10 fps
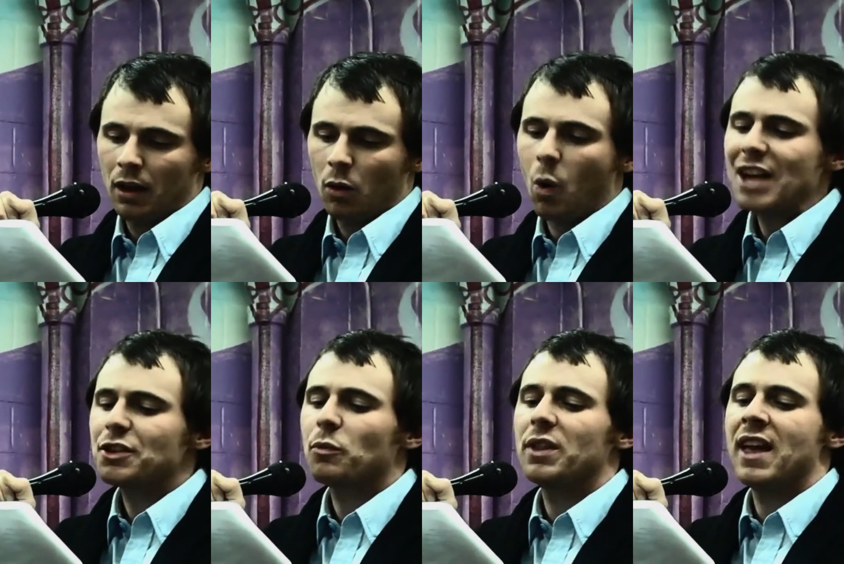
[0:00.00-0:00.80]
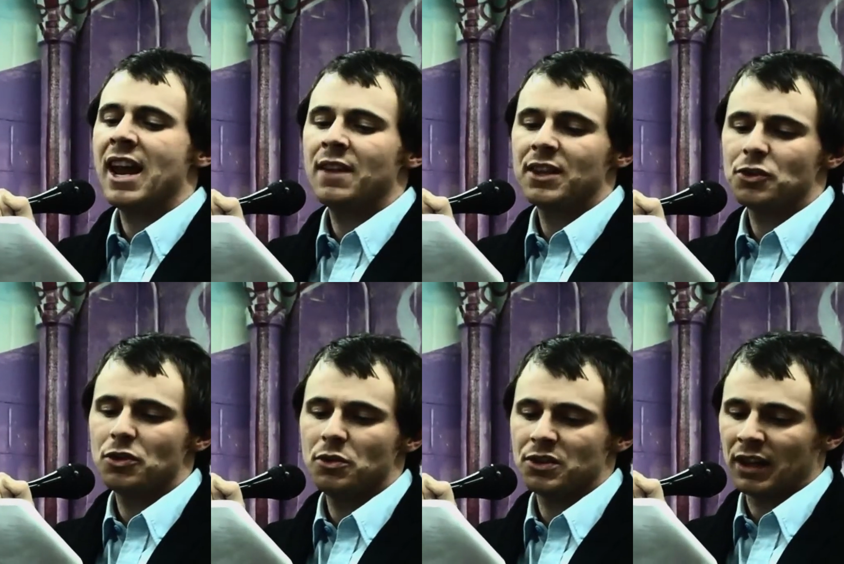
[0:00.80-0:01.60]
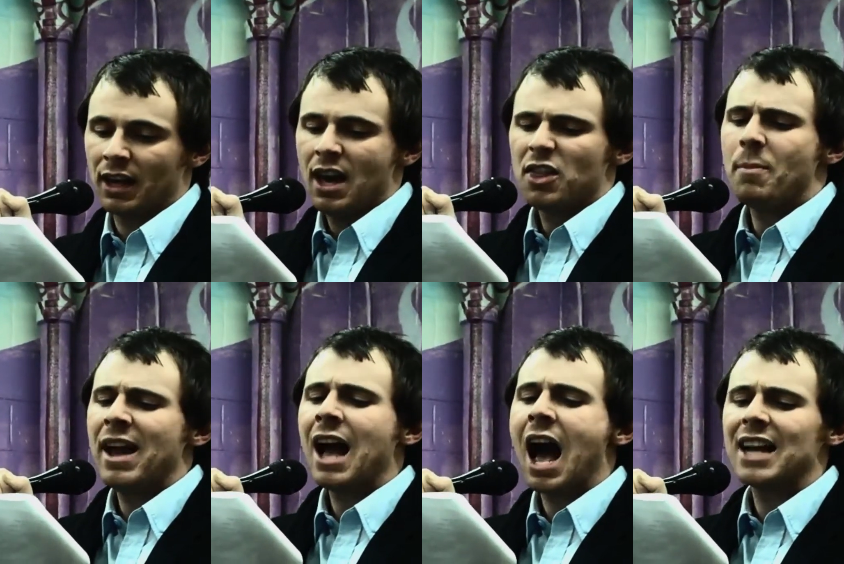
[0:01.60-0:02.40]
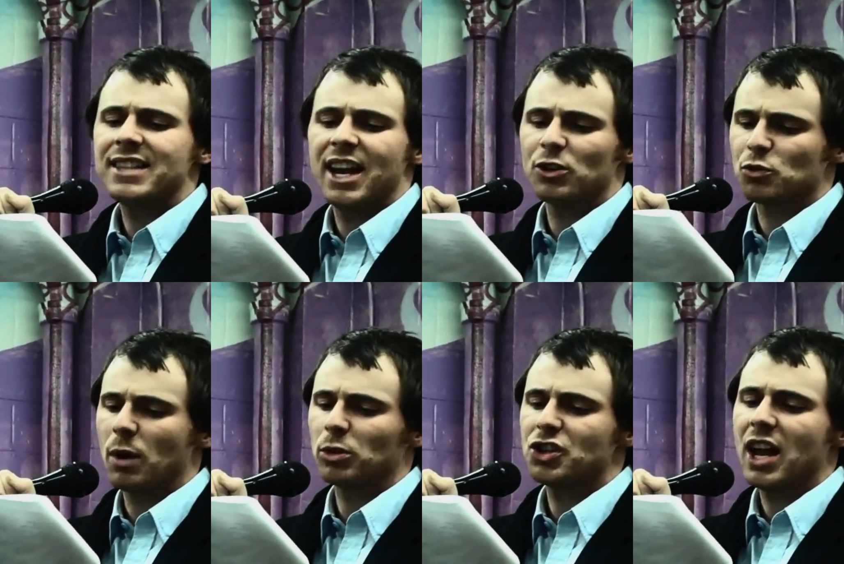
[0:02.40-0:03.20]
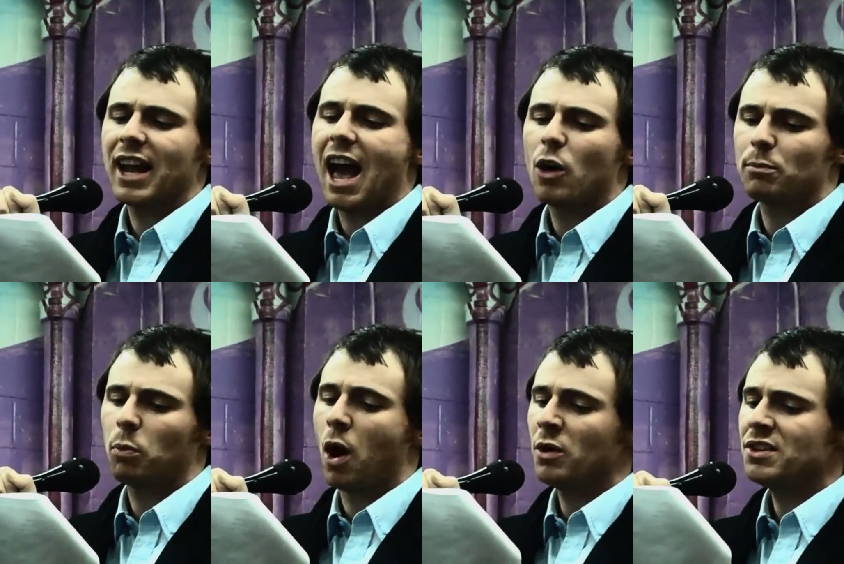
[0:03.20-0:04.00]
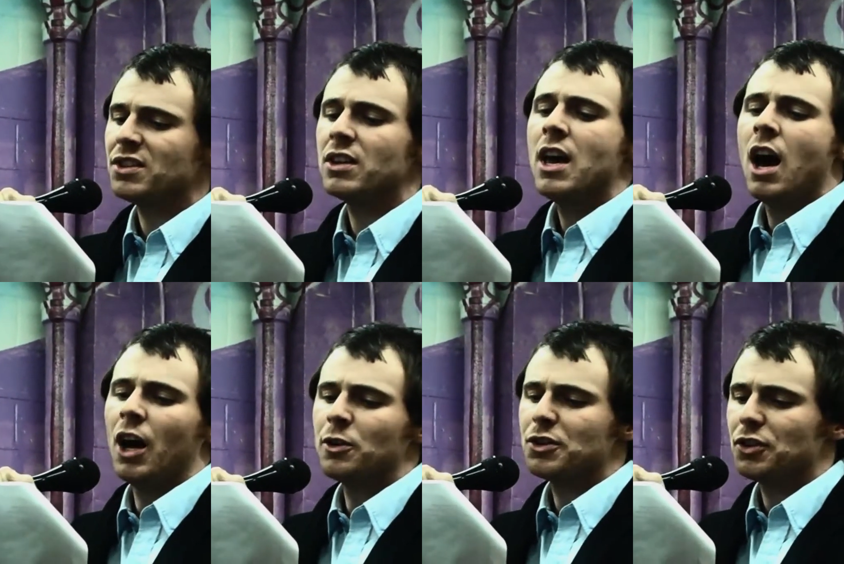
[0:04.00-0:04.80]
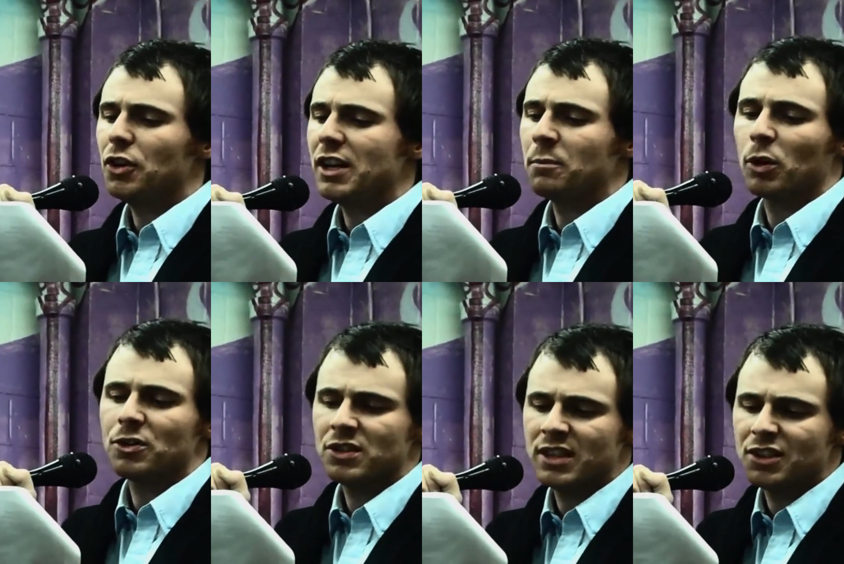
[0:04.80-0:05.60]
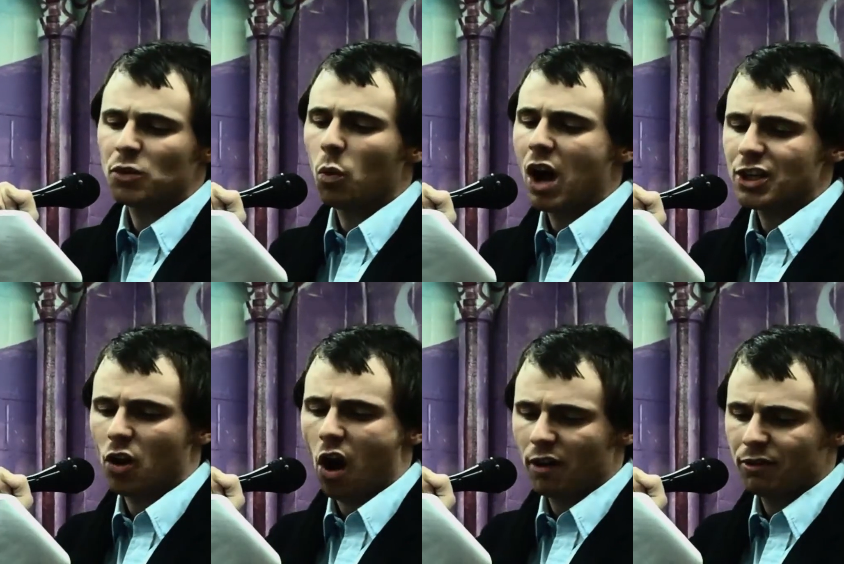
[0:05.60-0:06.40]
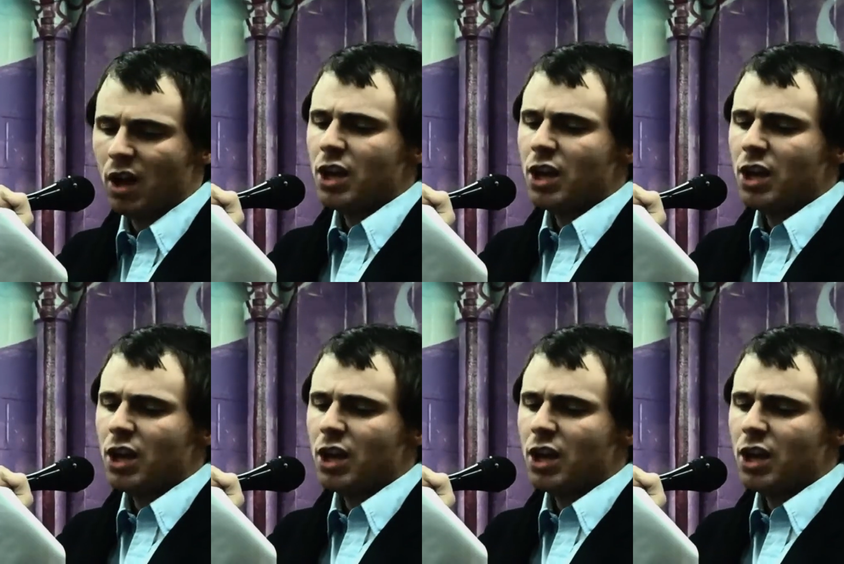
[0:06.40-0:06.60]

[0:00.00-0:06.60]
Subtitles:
Watch it with the hand that you're using. The bang high tails rebel check out, bonus, understood, in person needs to wash off.